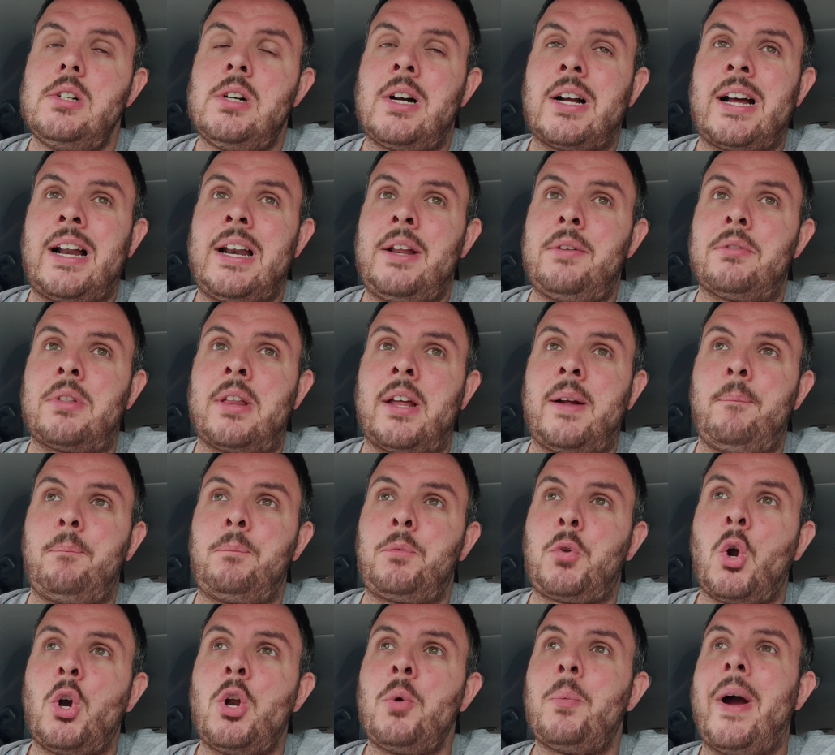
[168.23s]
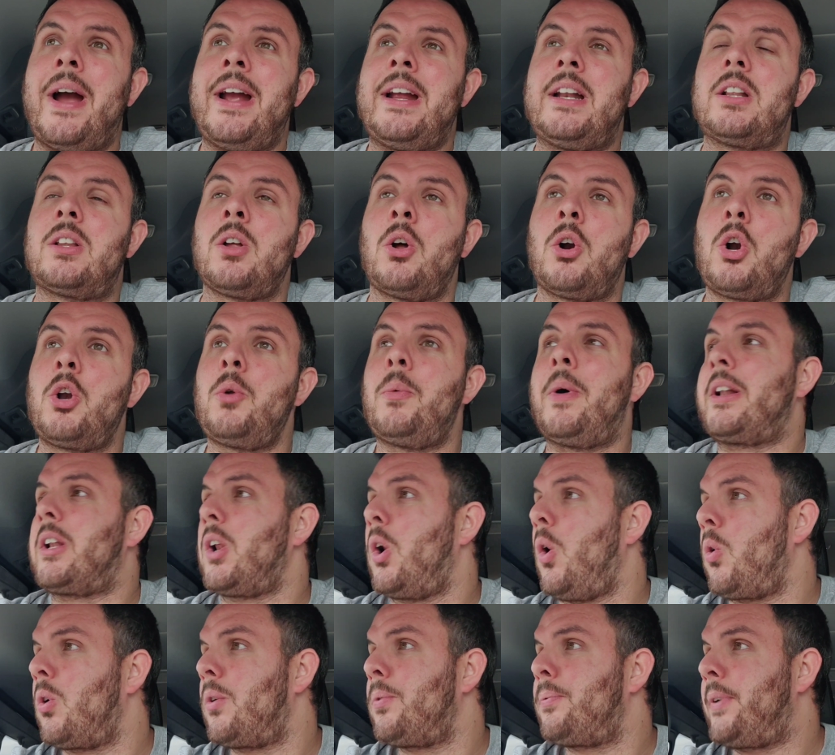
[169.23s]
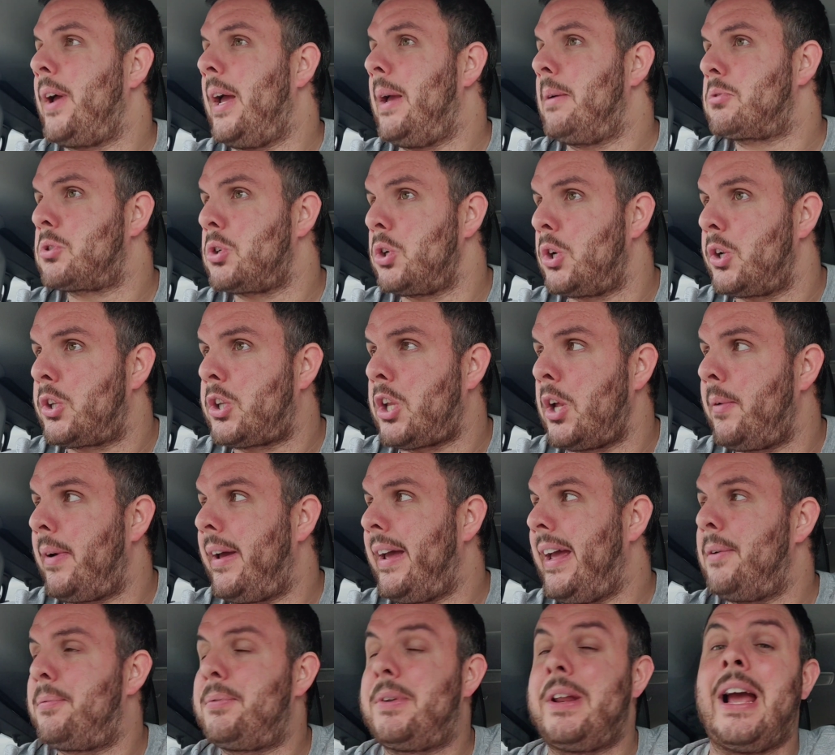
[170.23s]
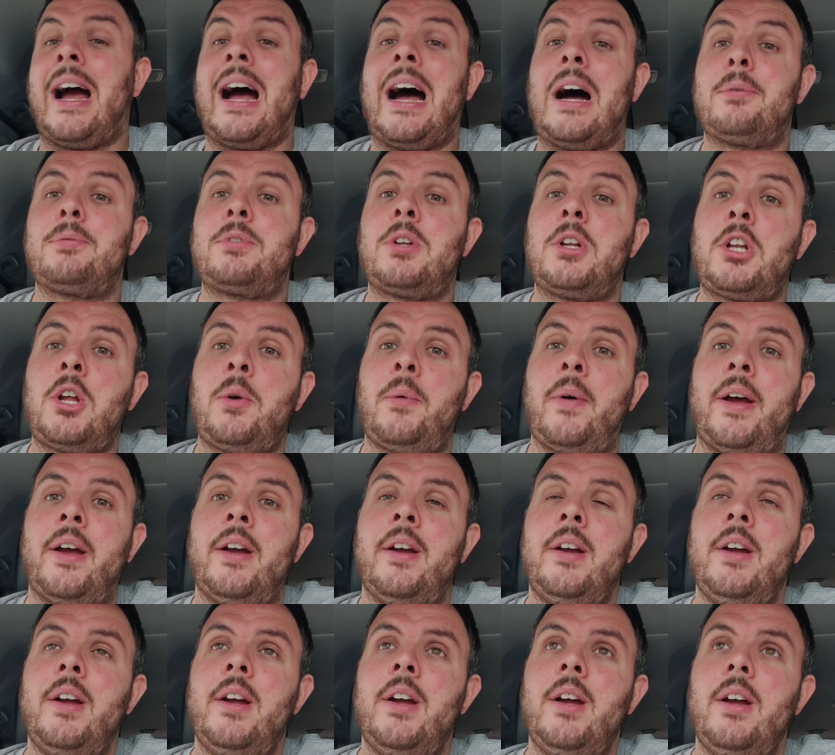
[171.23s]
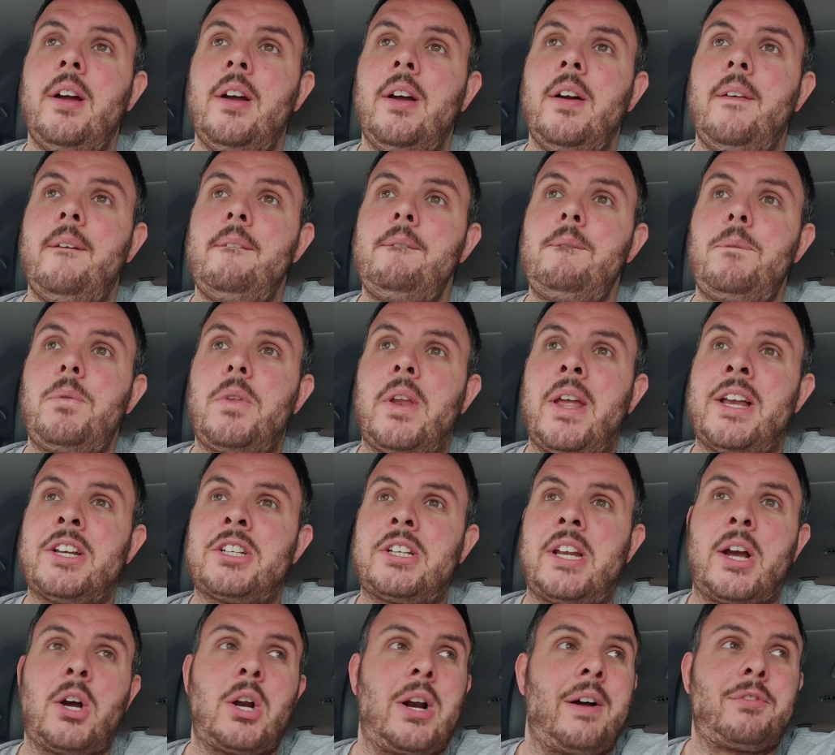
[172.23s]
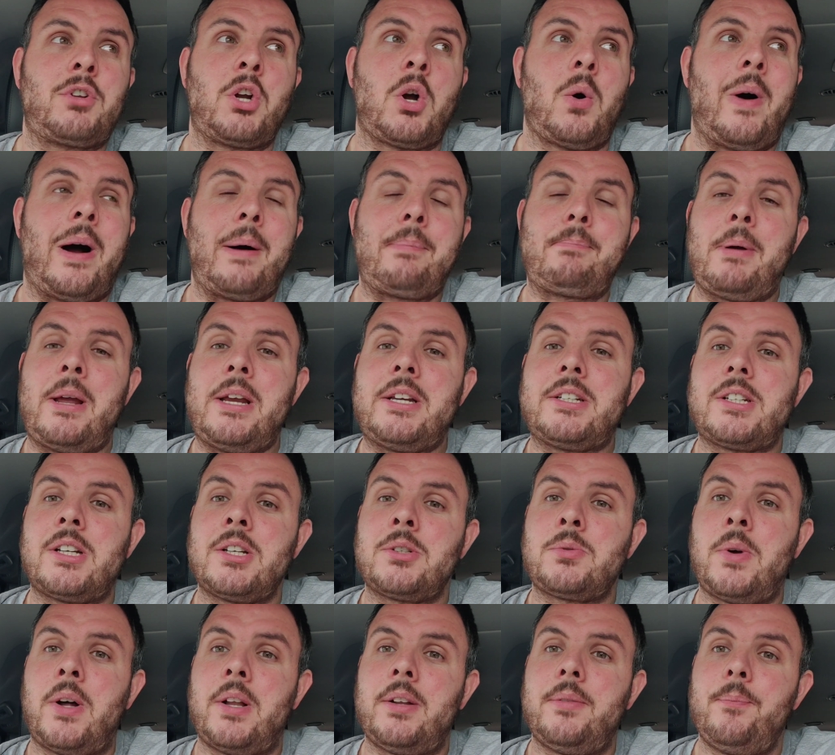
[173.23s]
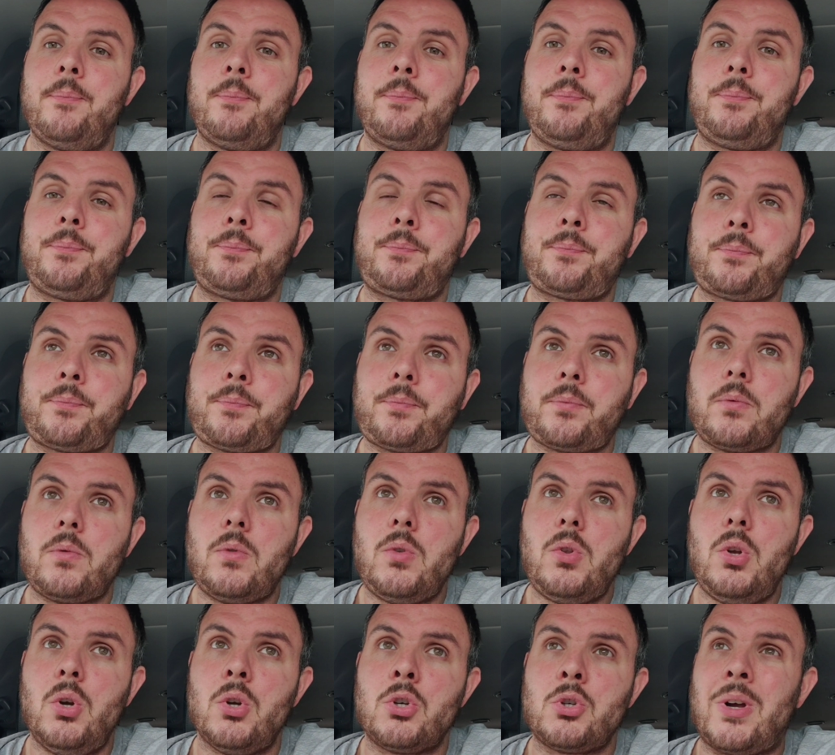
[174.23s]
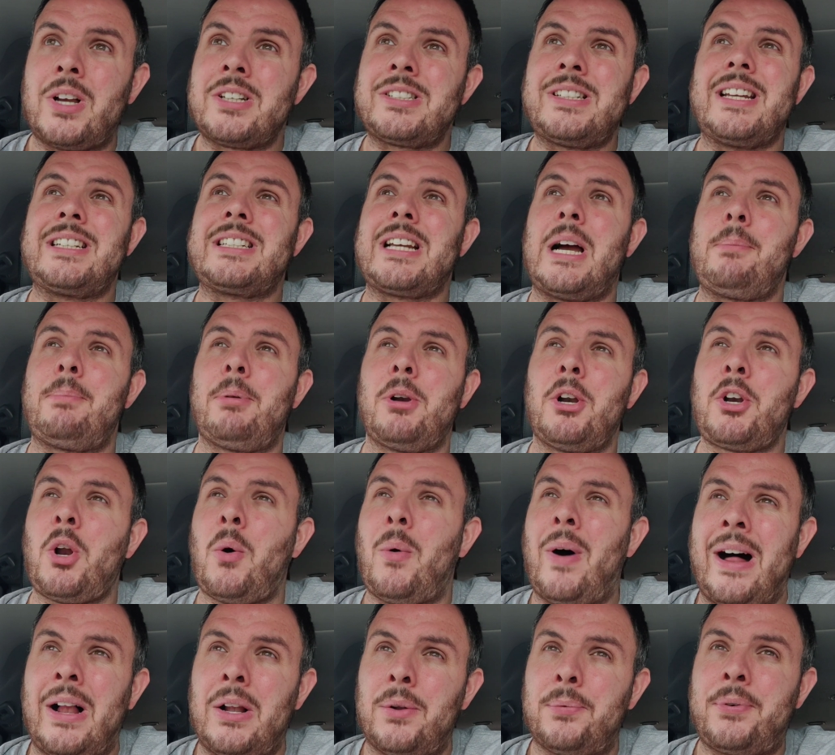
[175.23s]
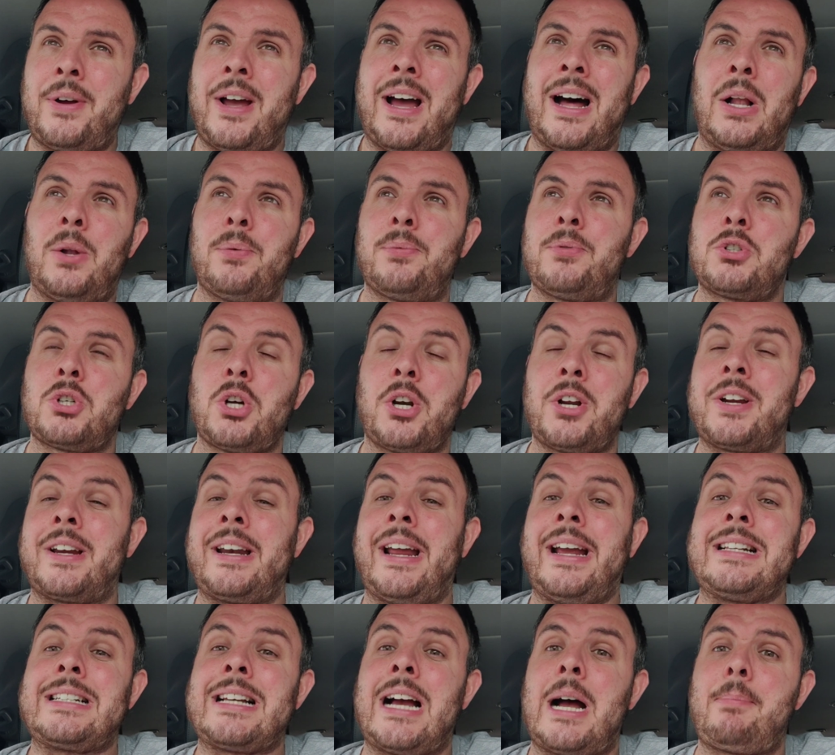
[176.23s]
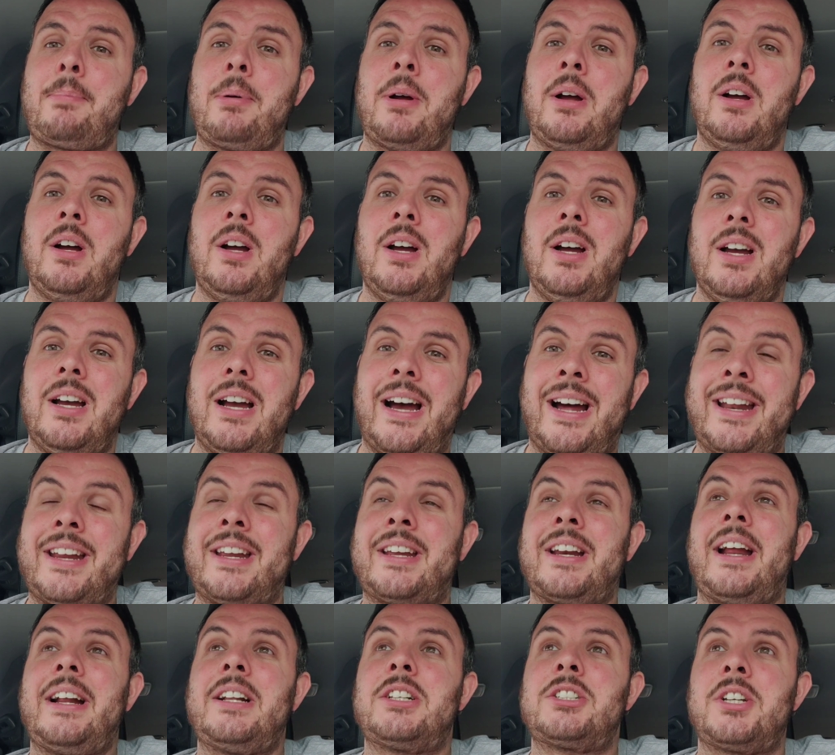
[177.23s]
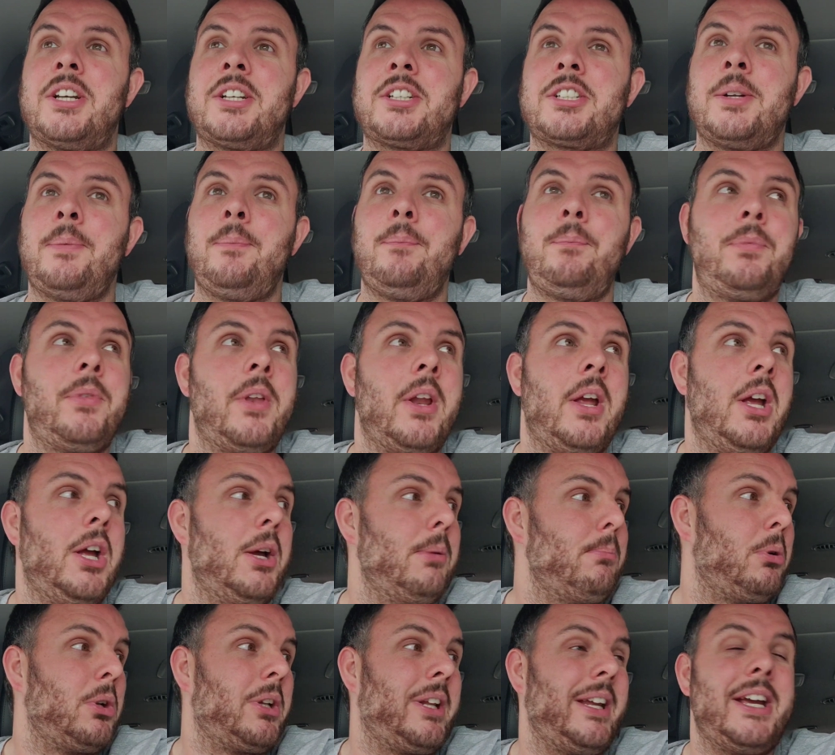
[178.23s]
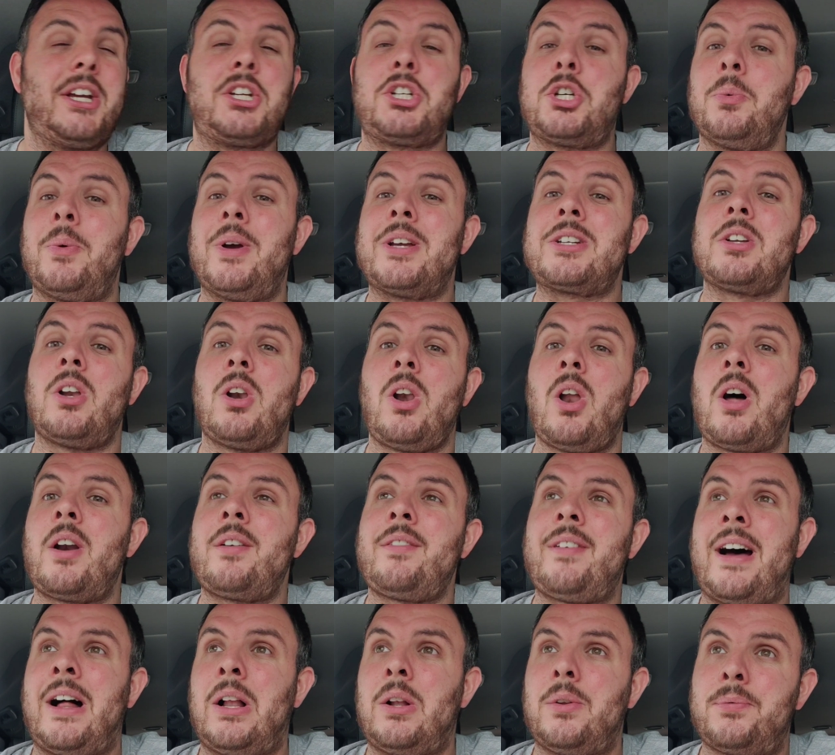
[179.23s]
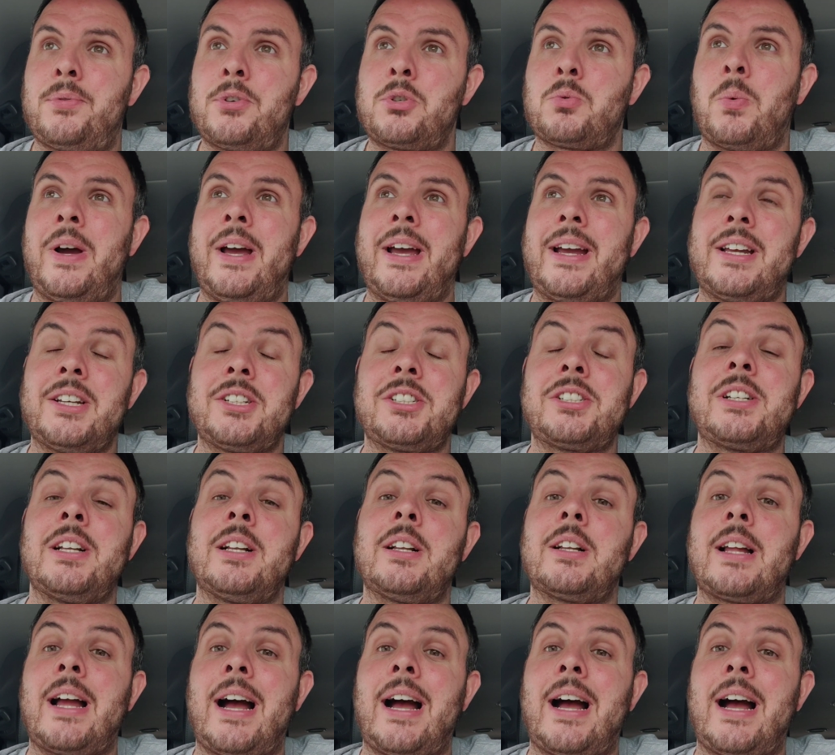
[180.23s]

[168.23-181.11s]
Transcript: I can't even think. The only way the local firm's going to do it, if they have to do it, is they're going to have to go app-based as well. So as an example, I know Alpha's got a great app and a great system. But the issue is, a lot of Alpha's work is still